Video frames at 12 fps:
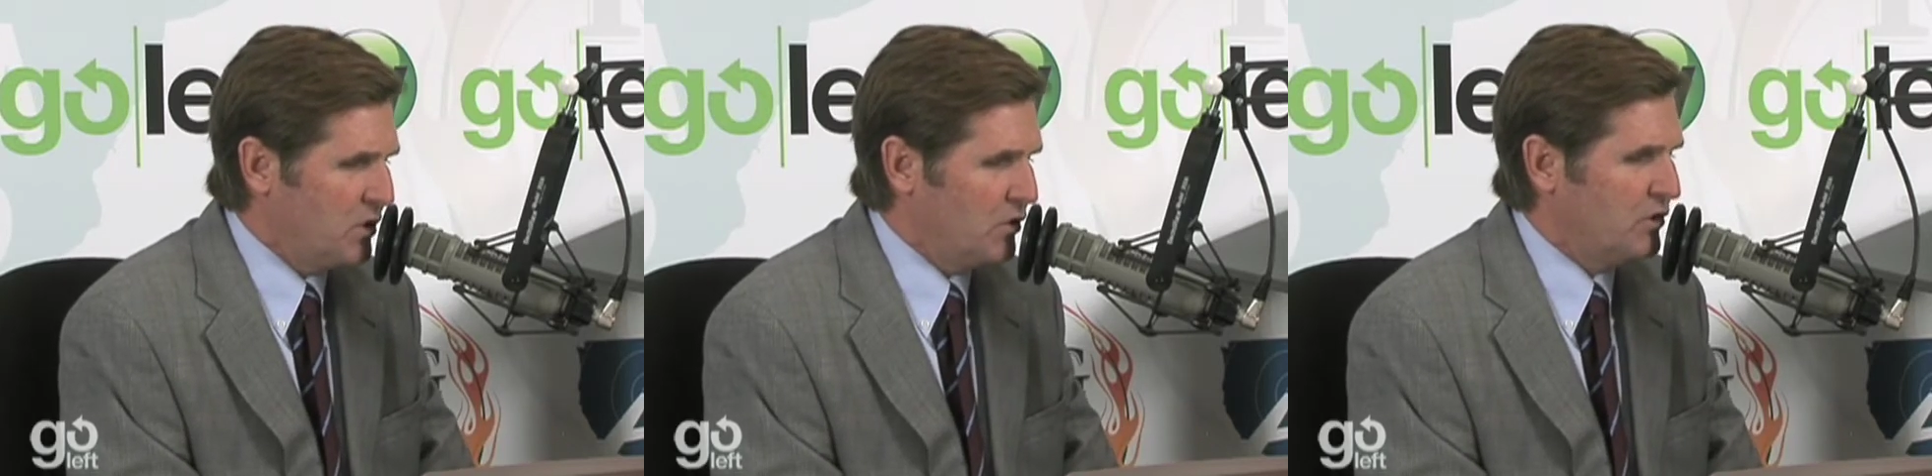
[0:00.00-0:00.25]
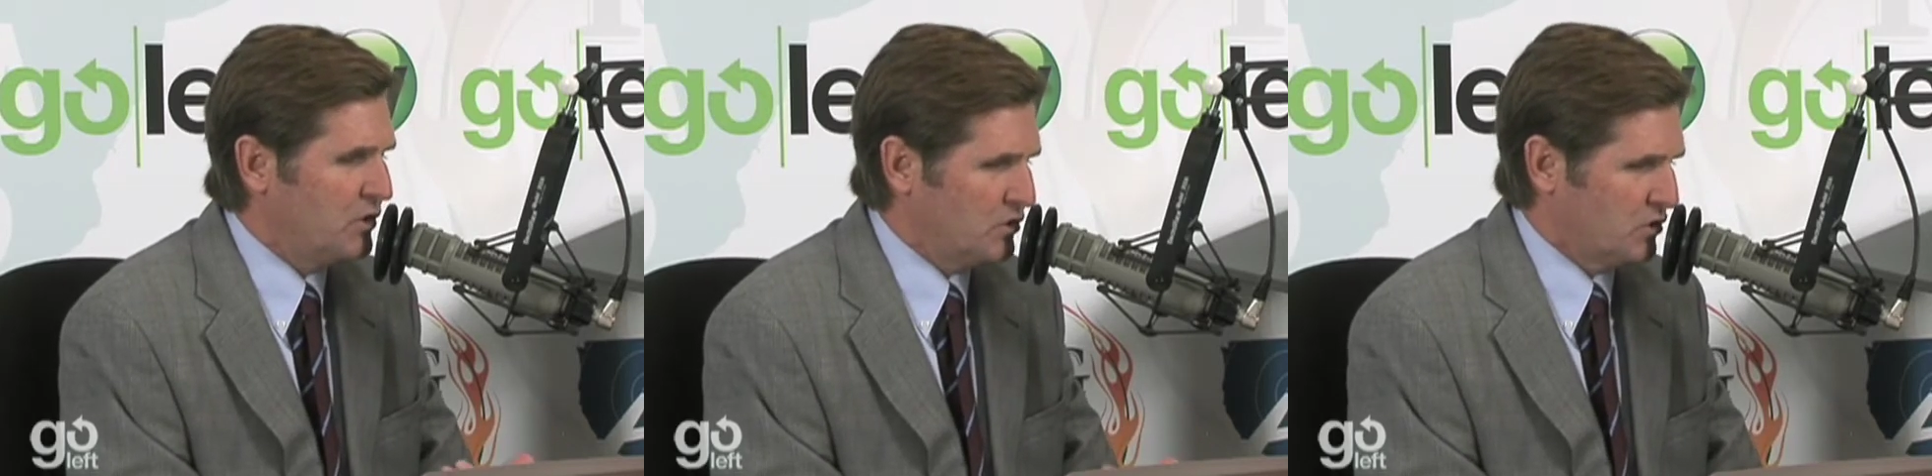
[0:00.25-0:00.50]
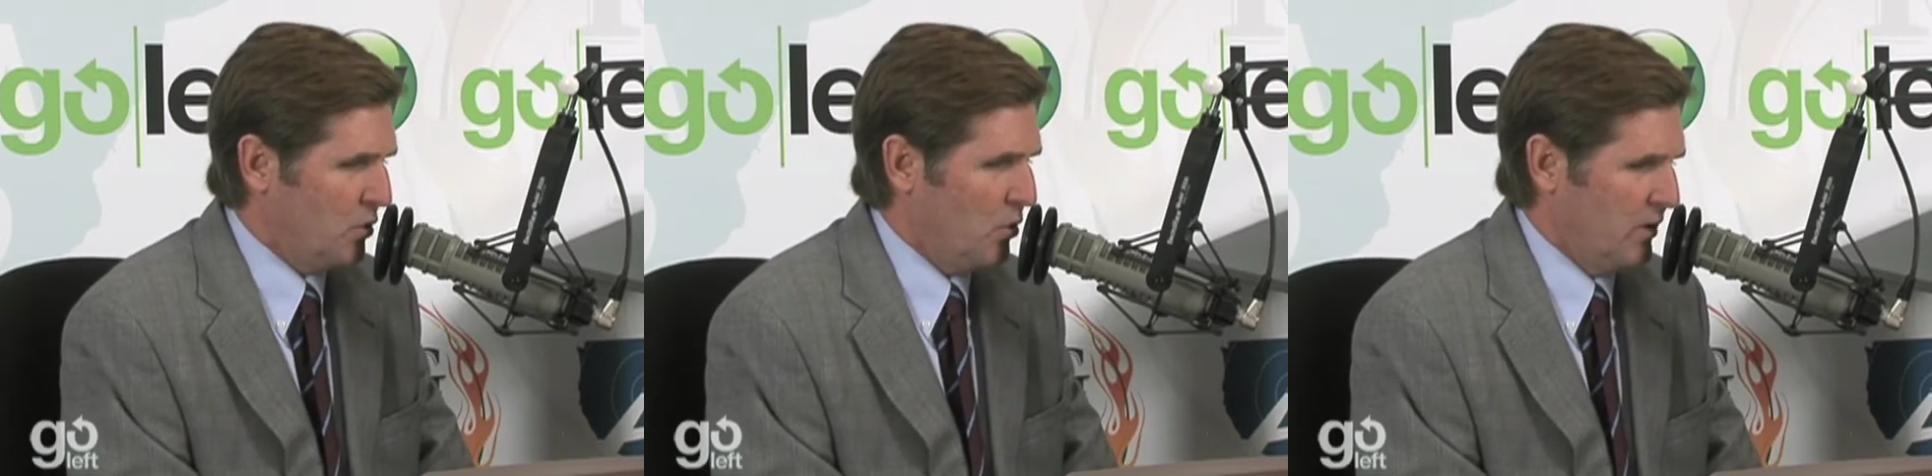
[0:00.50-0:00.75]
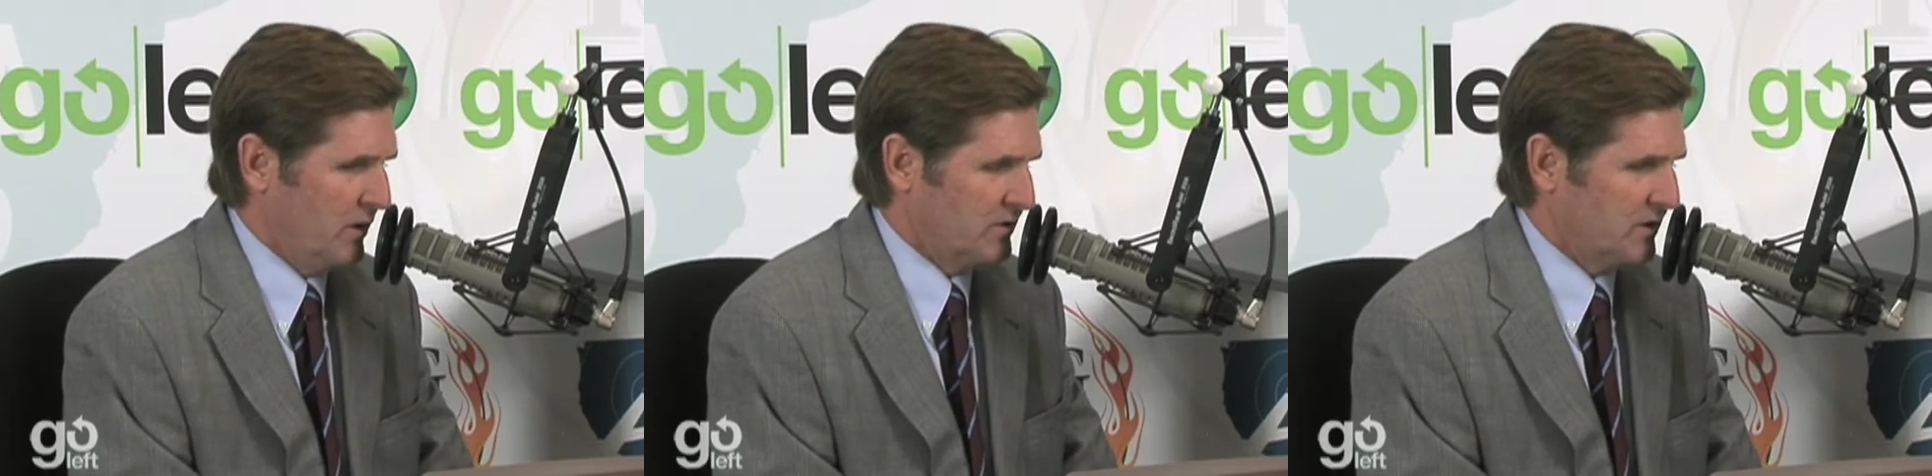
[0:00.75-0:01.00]
million
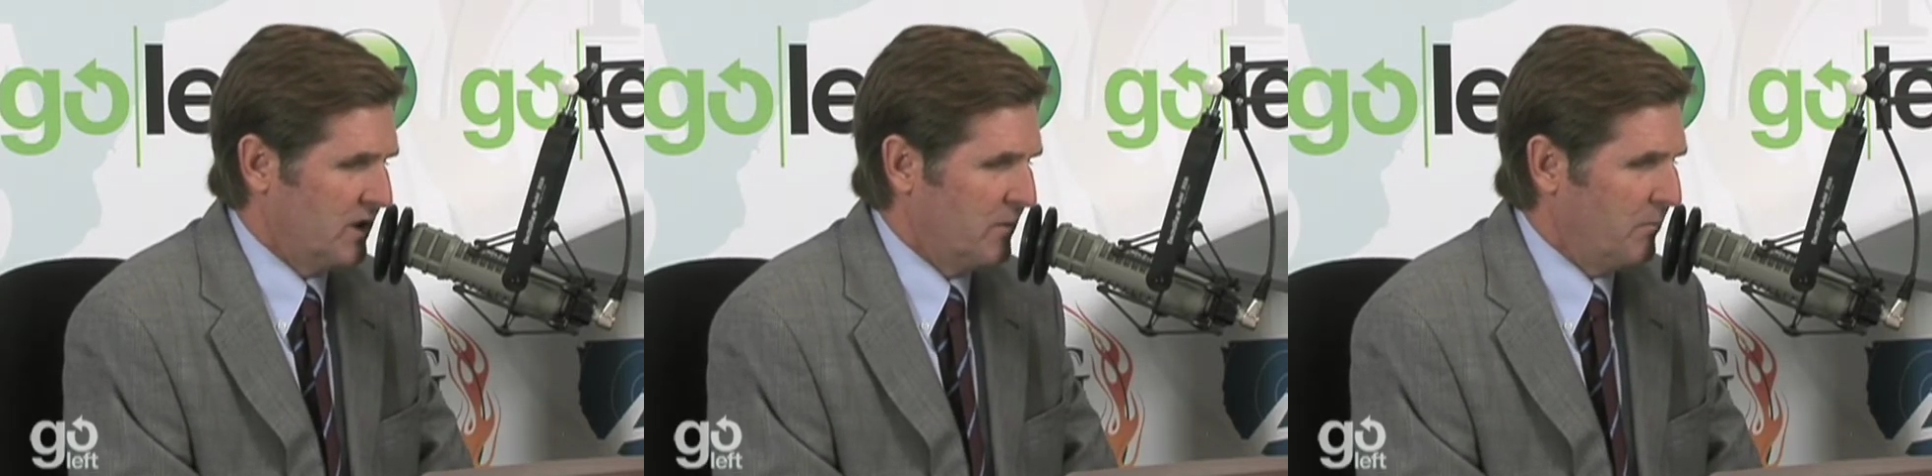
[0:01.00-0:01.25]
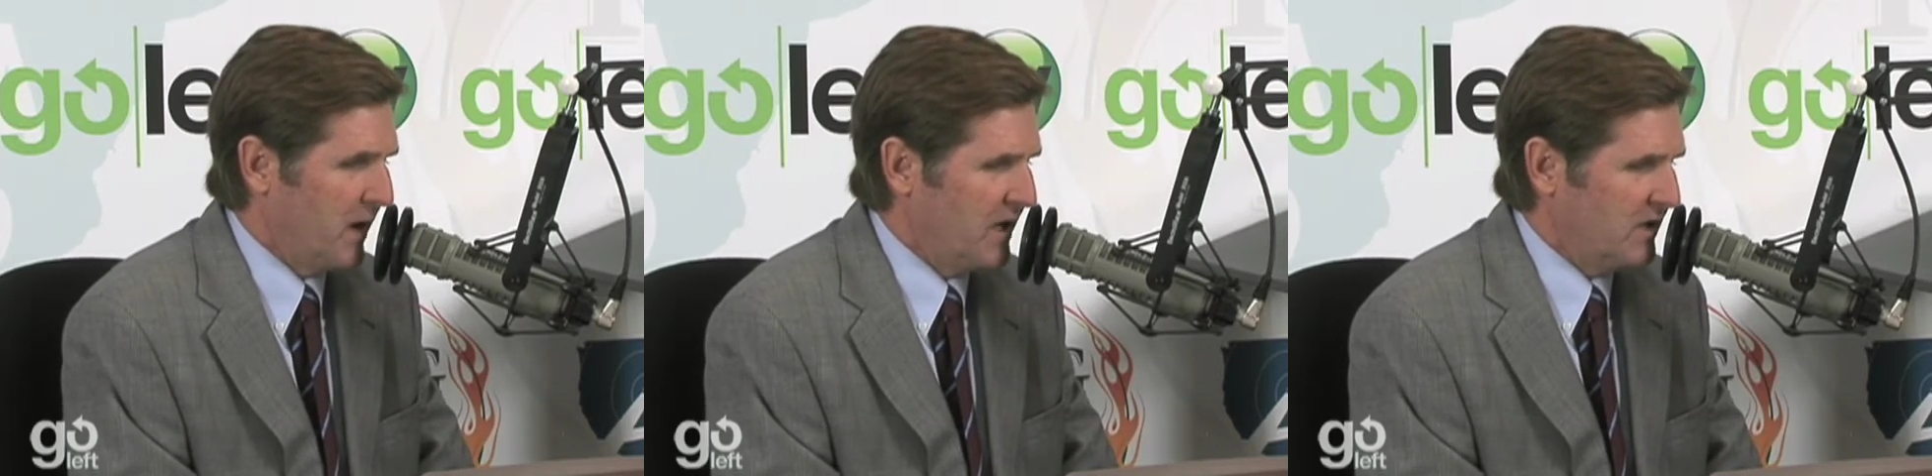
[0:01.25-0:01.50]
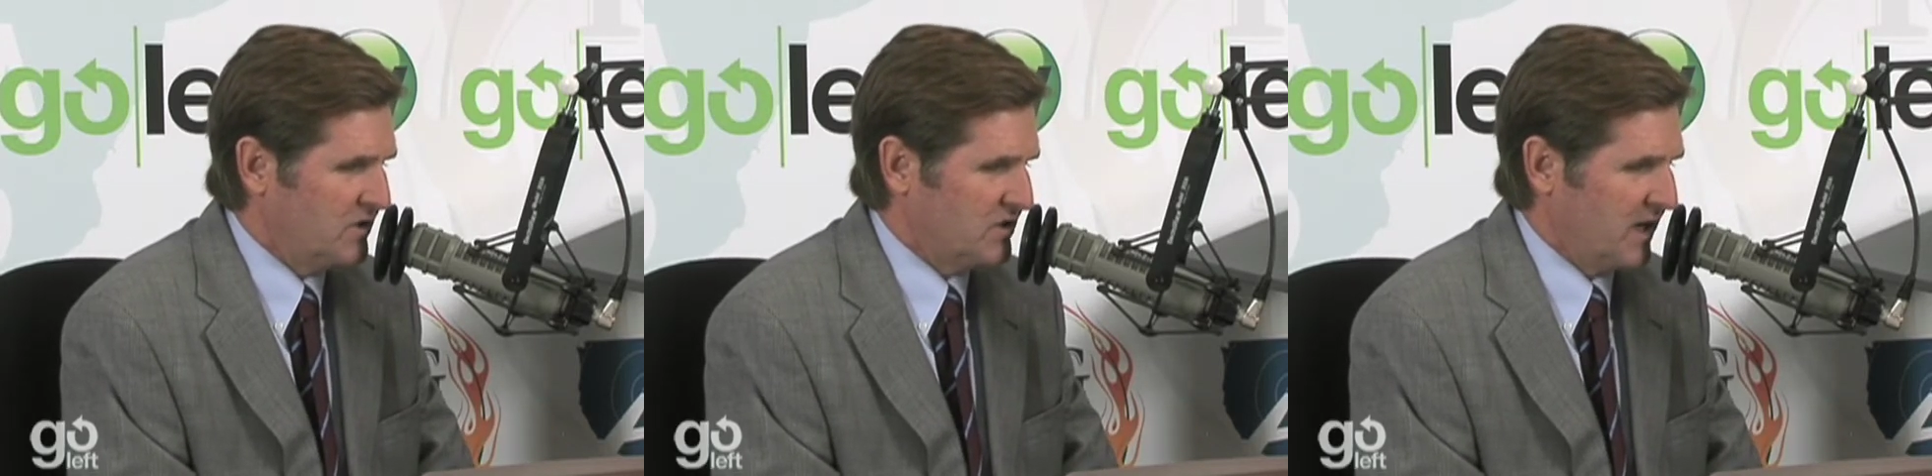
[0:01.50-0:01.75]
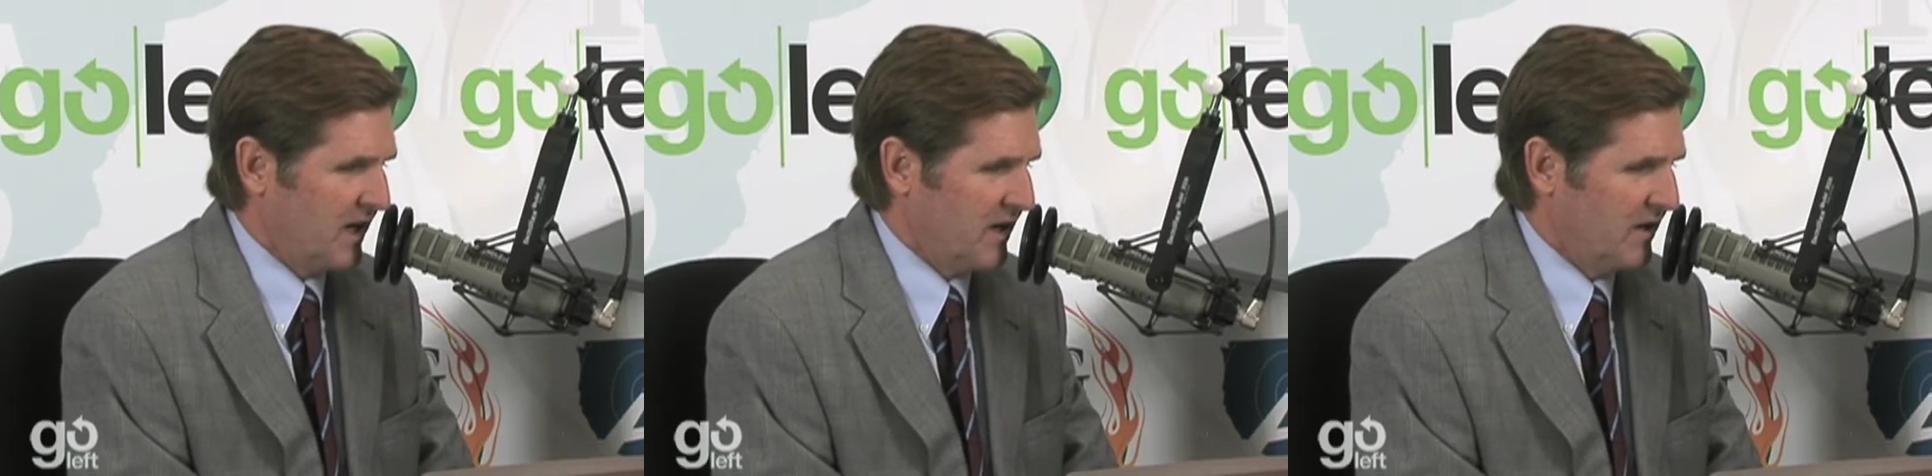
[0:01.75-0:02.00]
toys made in
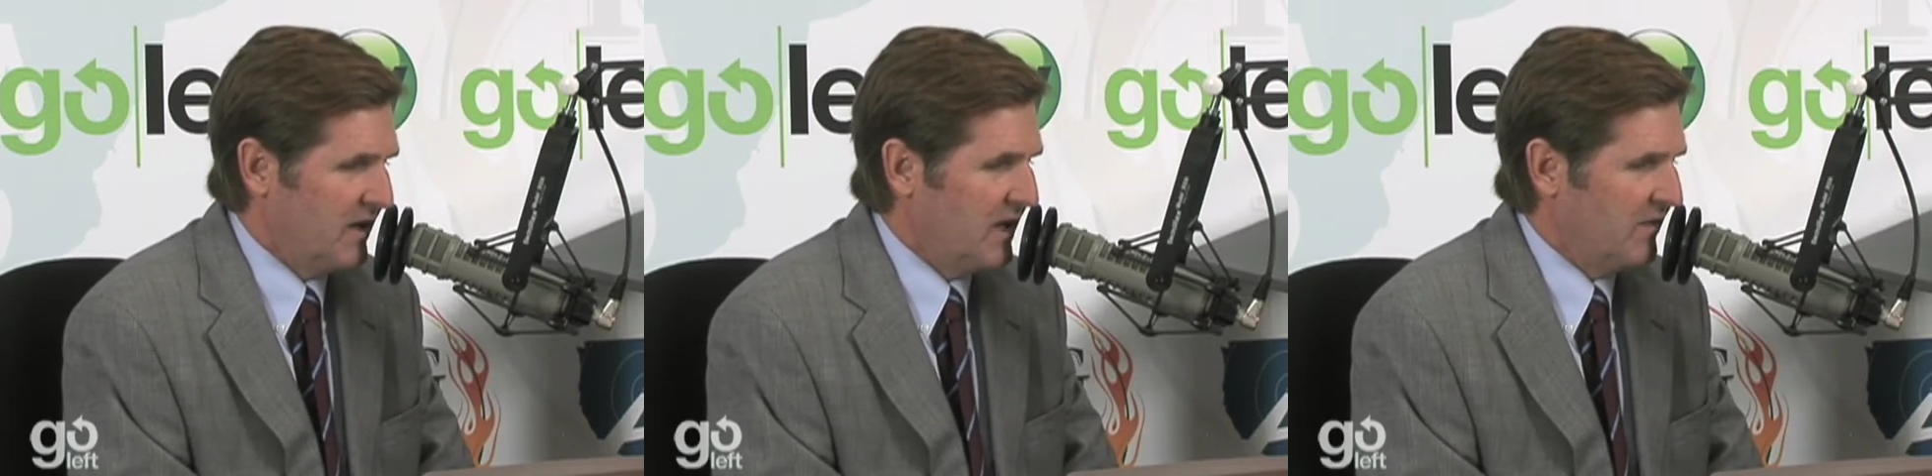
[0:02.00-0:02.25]
China